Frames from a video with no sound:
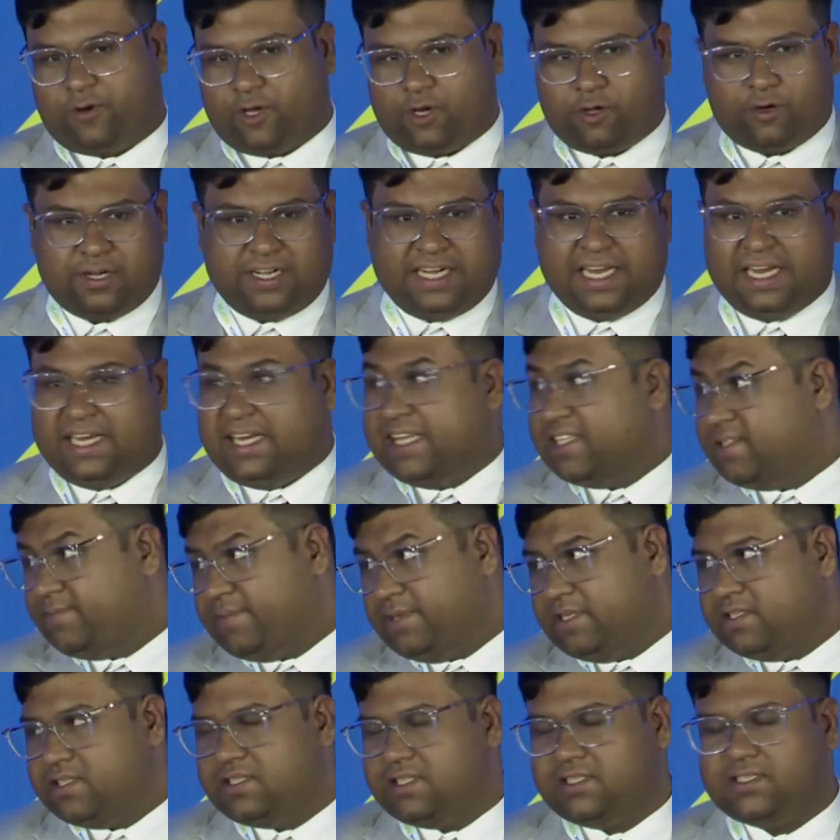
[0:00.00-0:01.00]
is for your daily
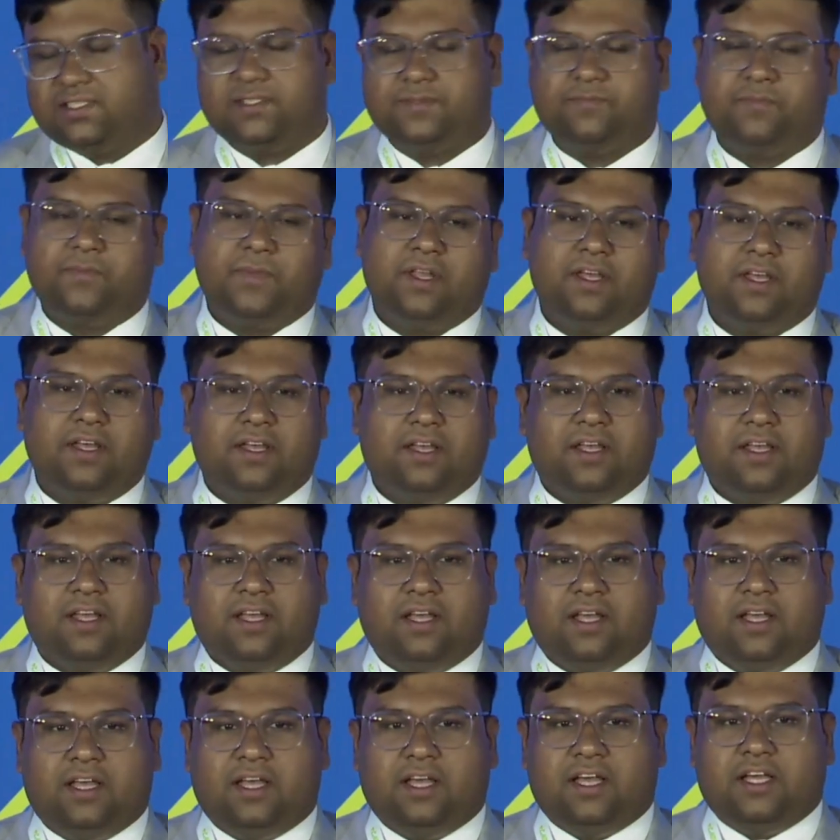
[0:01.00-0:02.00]
expenses.
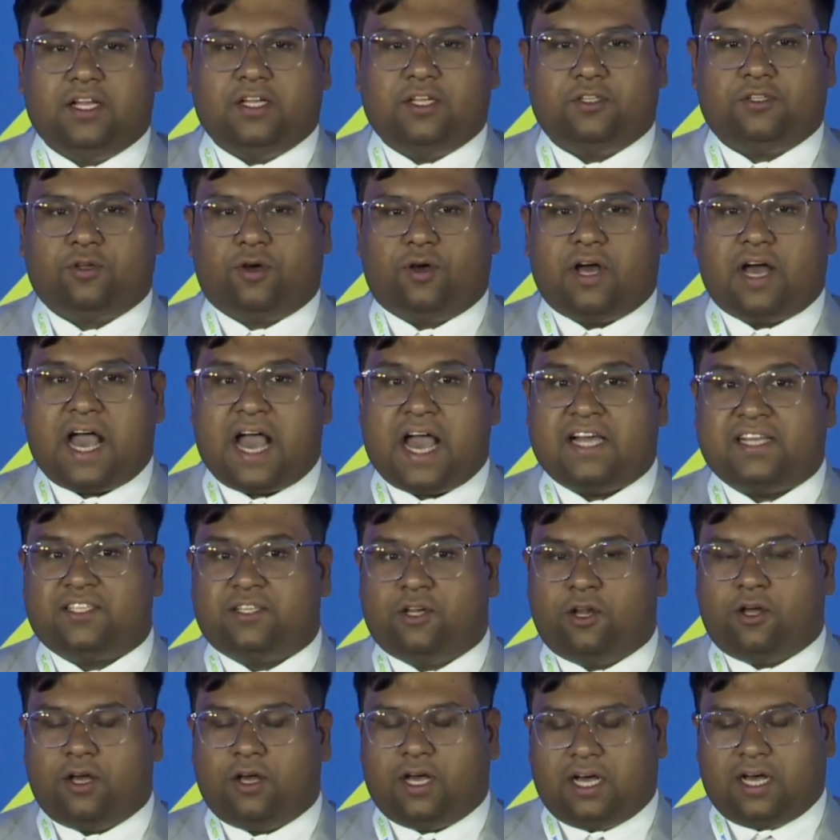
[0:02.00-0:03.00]
So
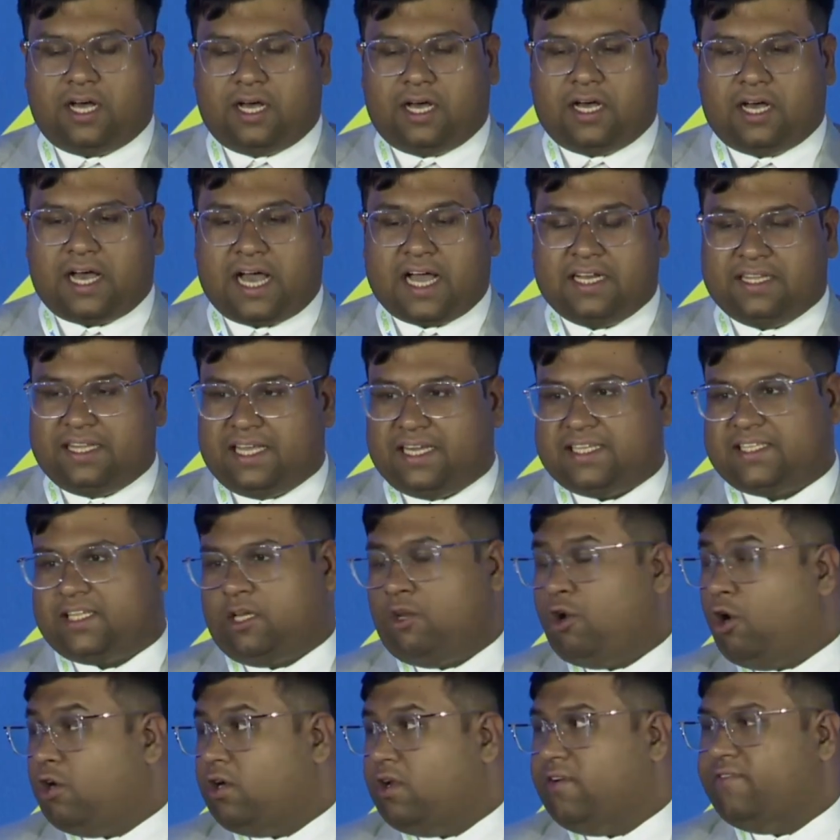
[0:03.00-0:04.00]
and there is
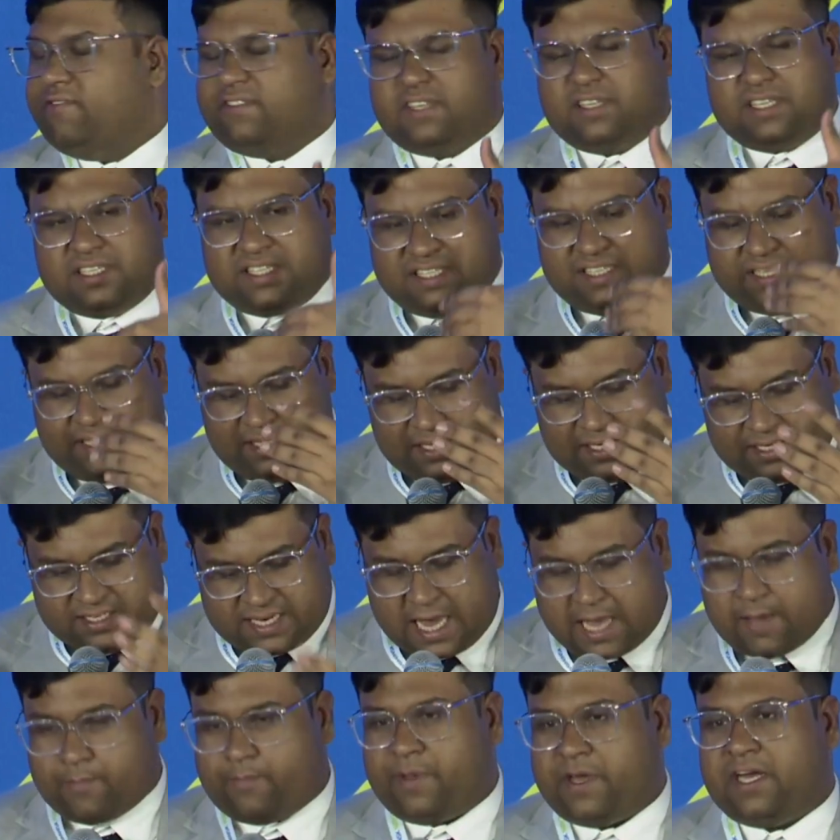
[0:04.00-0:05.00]
a lot of
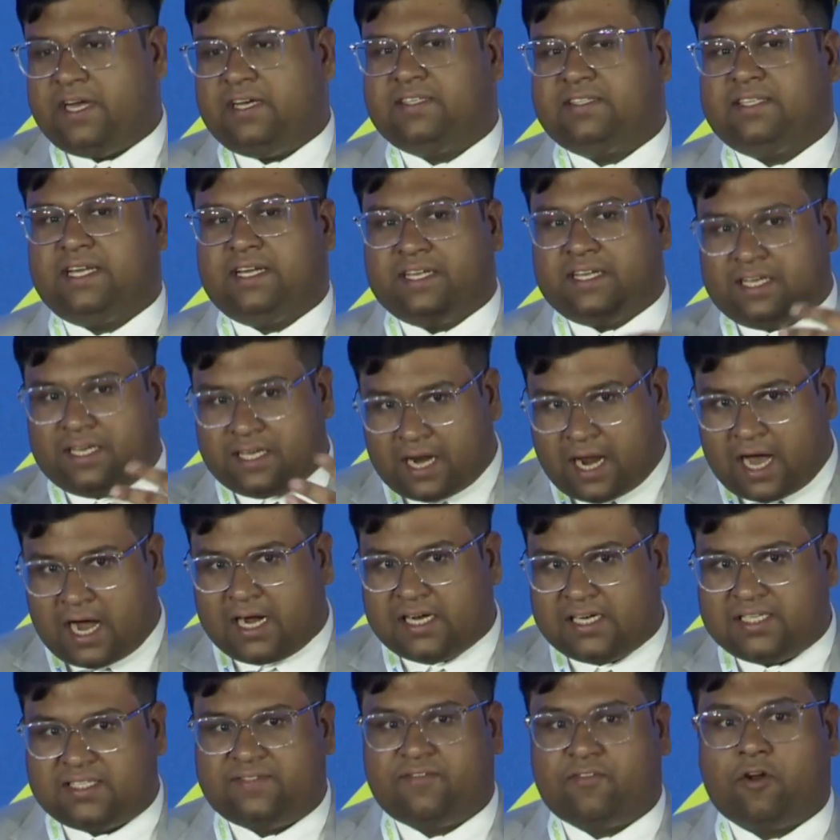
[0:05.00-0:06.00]
stipends and
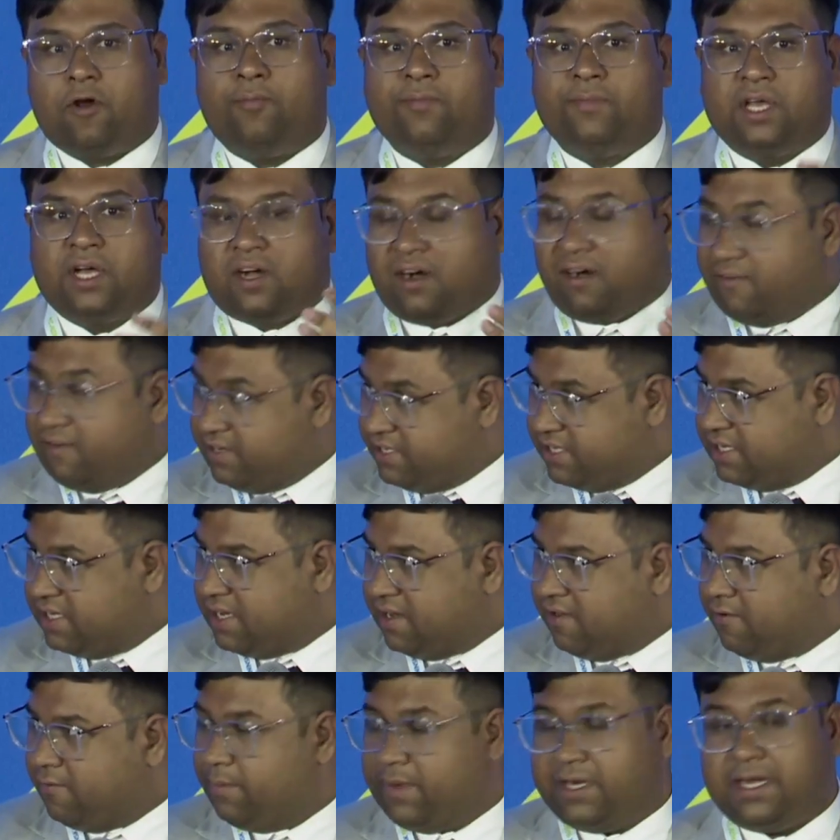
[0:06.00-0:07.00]
grants from the Russian
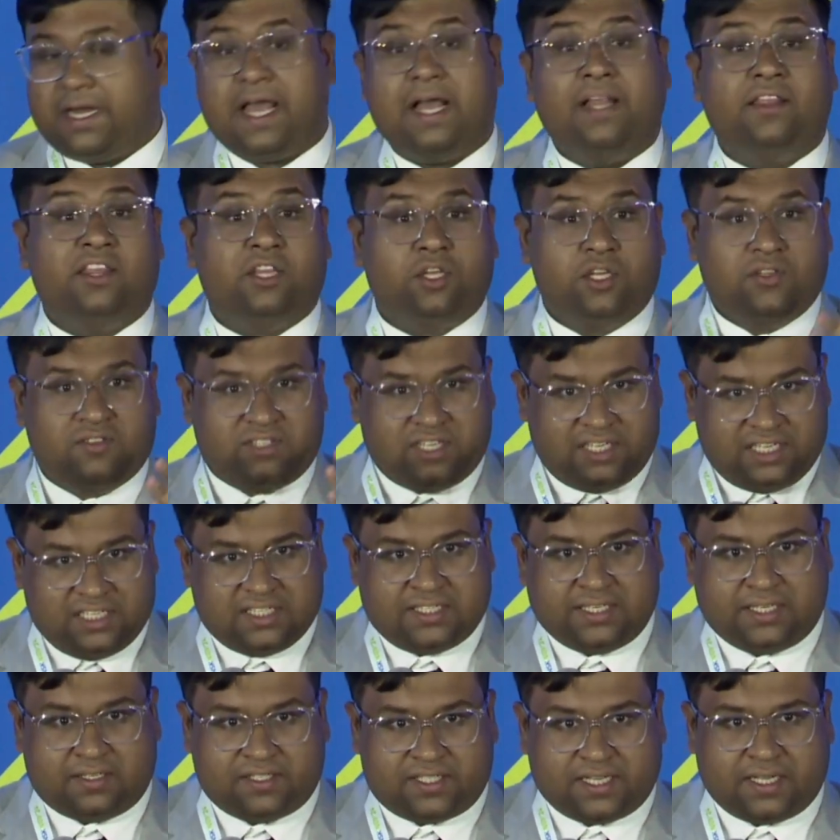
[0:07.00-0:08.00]
government and the
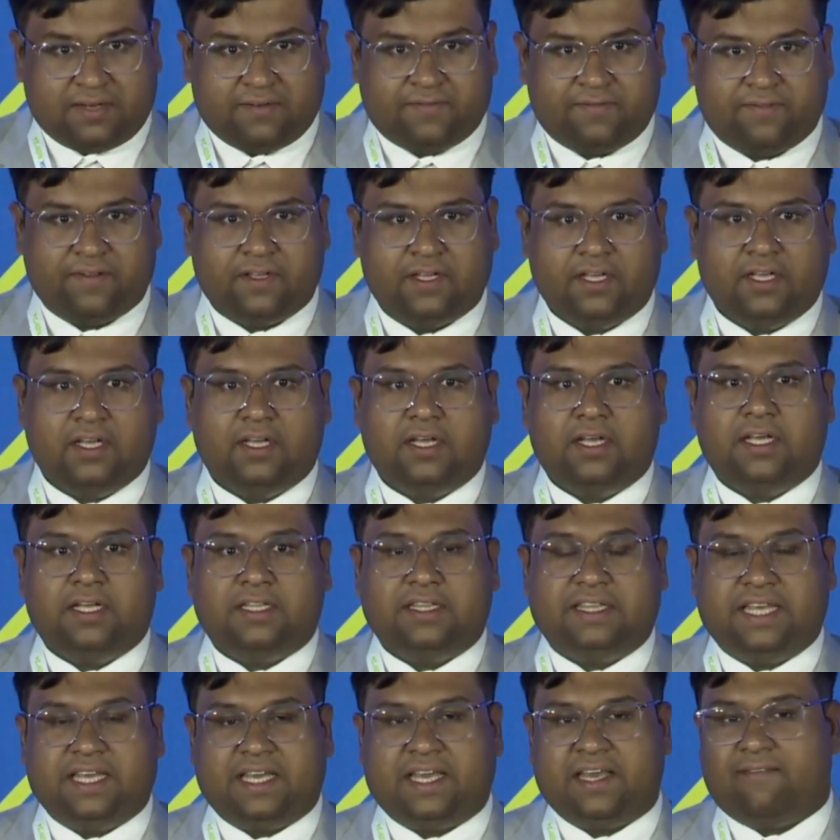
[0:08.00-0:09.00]
universities itself.
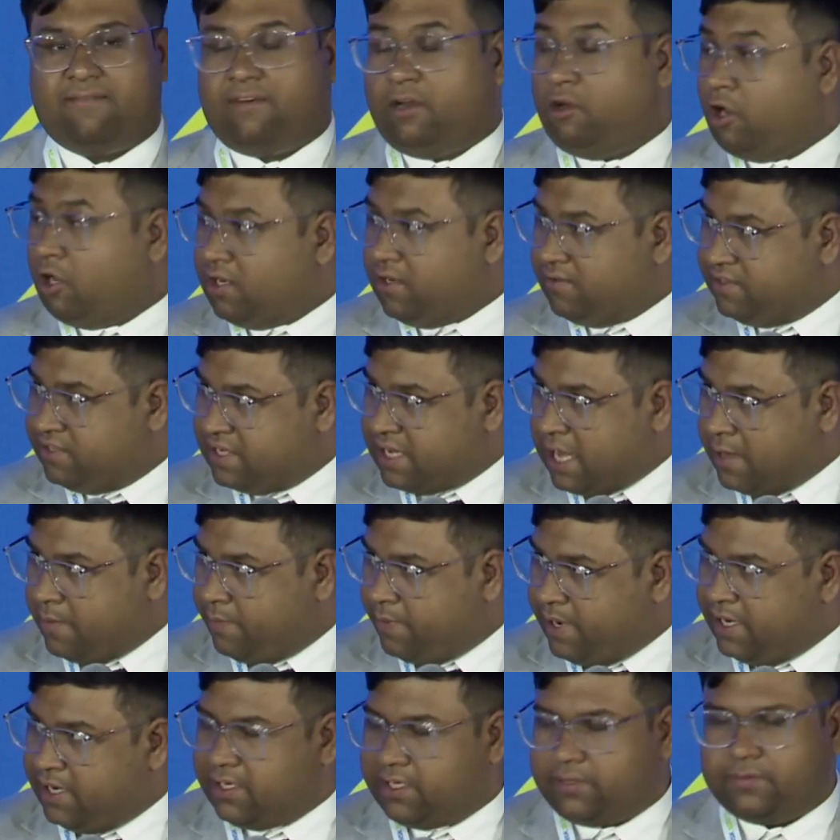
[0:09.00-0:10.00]
They give a lot of
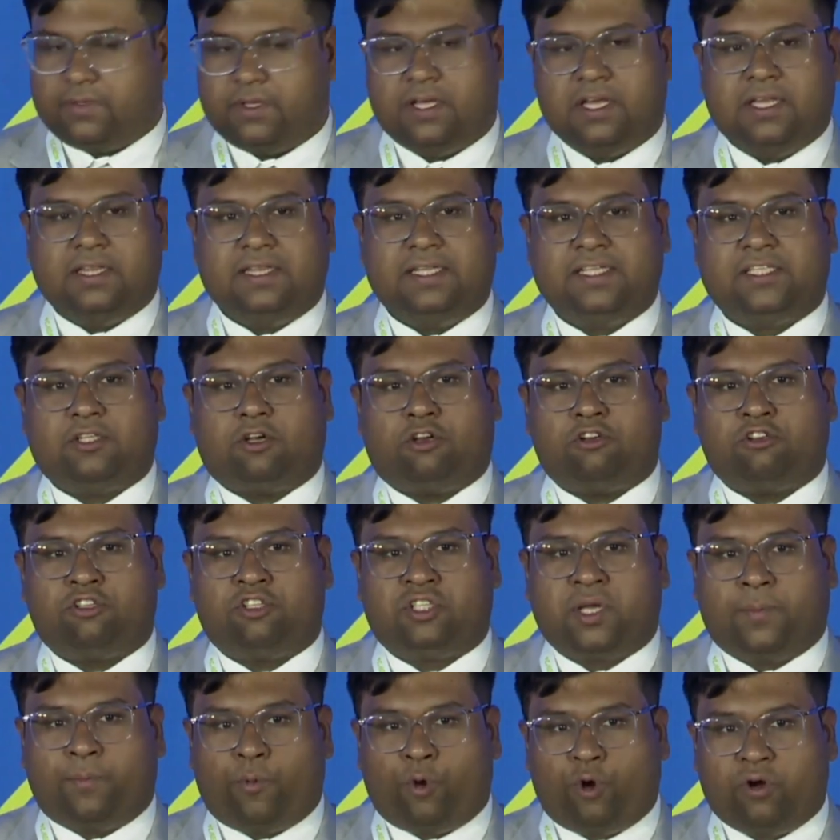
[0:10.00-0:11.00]
stipend. There's also
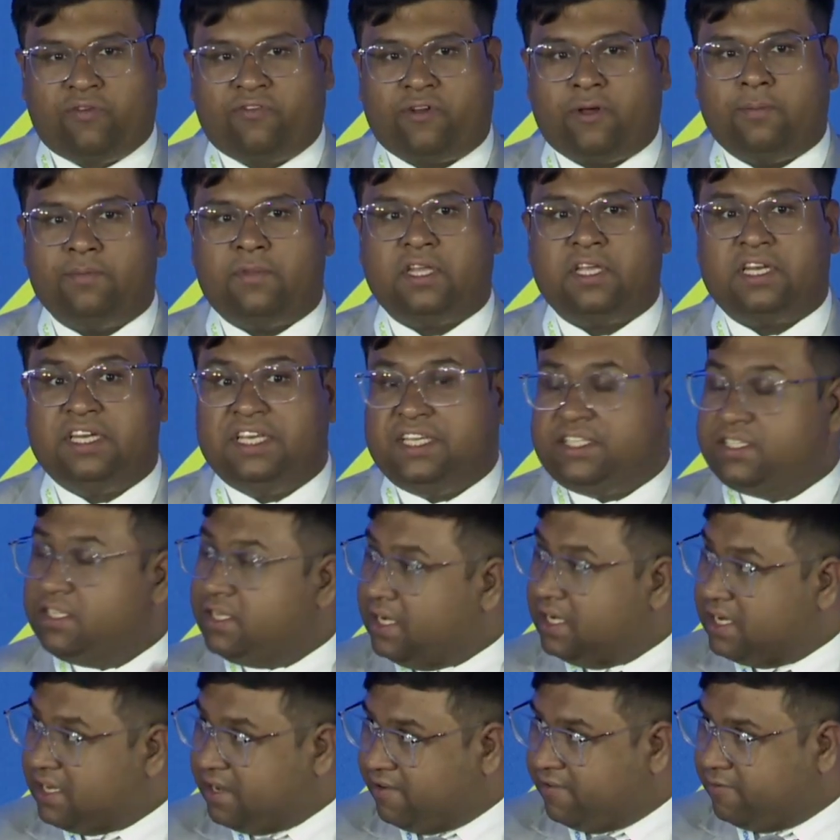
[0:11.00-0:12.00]
support from the
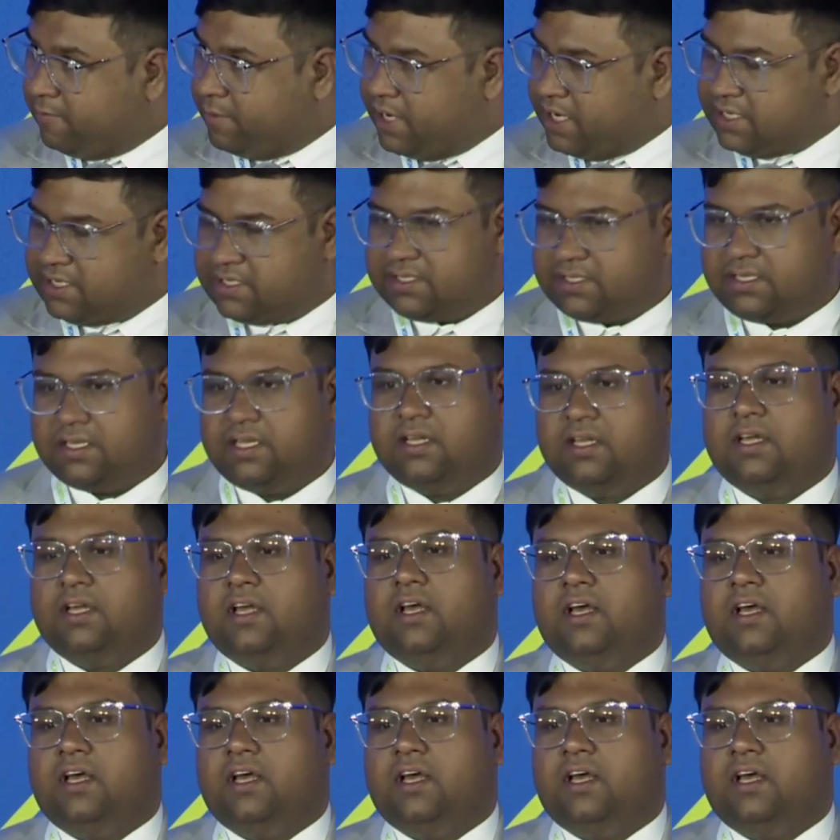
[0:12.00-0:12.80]
regional governments.